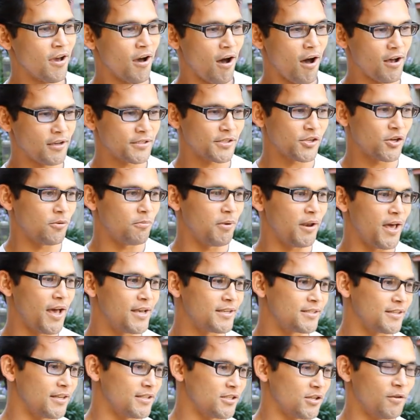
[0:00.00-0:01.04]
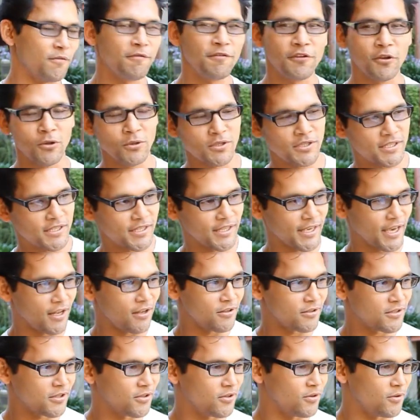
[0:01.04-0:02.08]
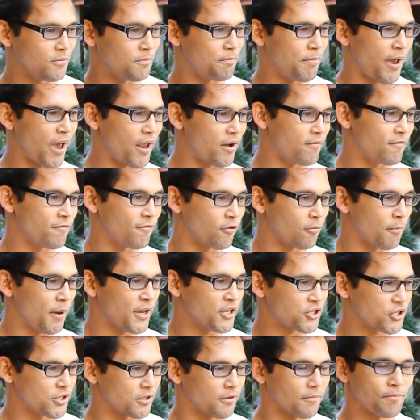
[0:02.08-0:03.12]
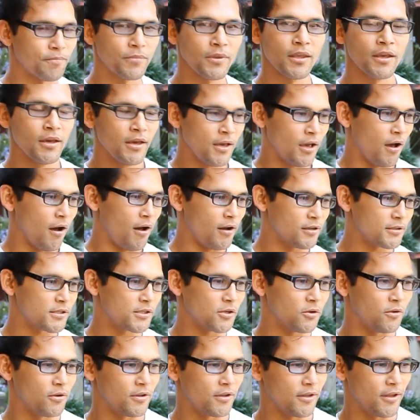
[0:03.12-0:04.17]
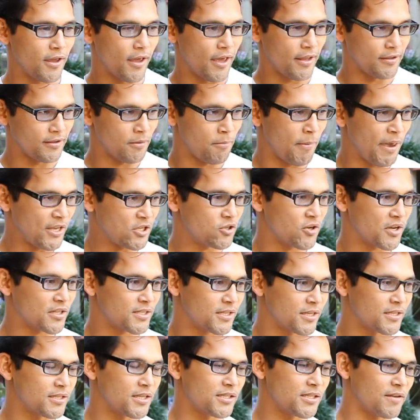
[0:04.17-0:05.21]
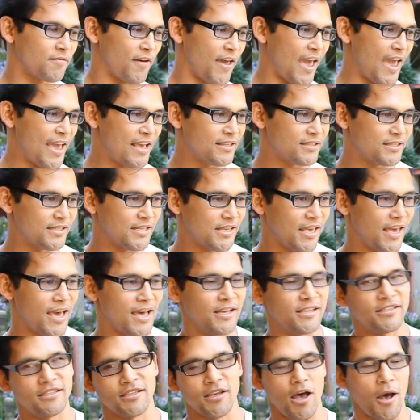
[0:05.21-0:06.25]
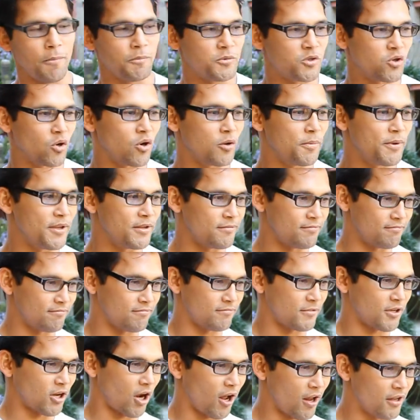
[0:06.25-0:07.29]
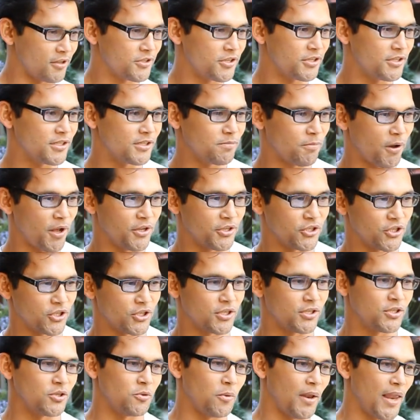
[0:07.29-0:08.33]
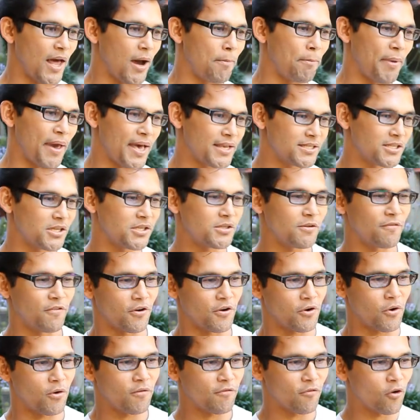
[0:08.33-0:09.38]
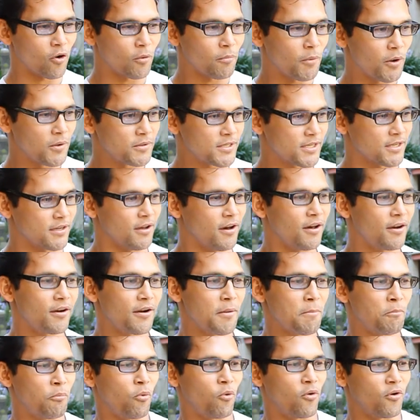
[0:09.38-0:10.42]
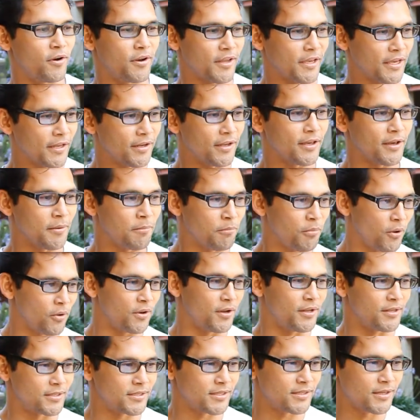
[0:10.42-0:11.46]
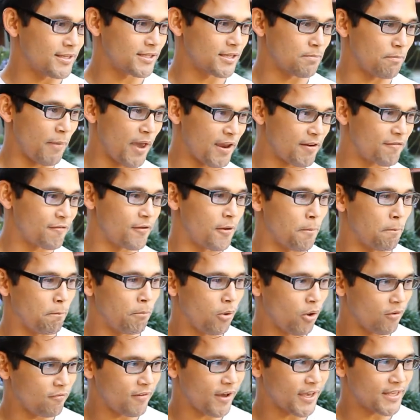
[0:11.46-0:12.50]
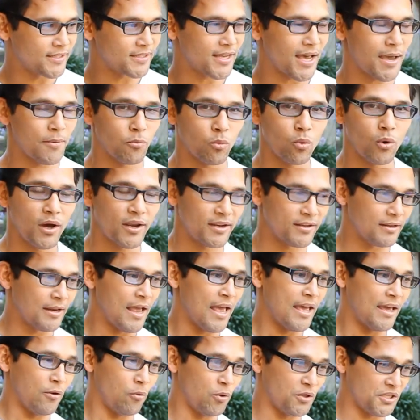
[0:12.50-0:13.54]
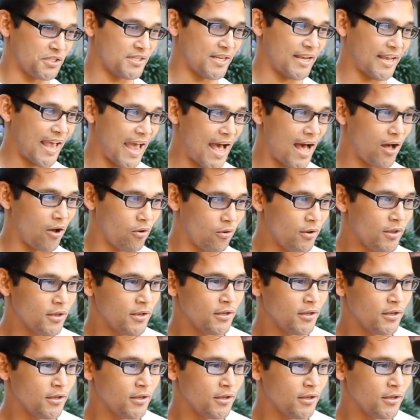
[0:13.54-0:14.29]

osteoblasts, and to influence skeletal pattern formation. Also, the matrix consists of an ACS, absorbent collagen sponge, to allow passage for growth hormones and other important healing components. It's made from bovine type 1, which is a cow,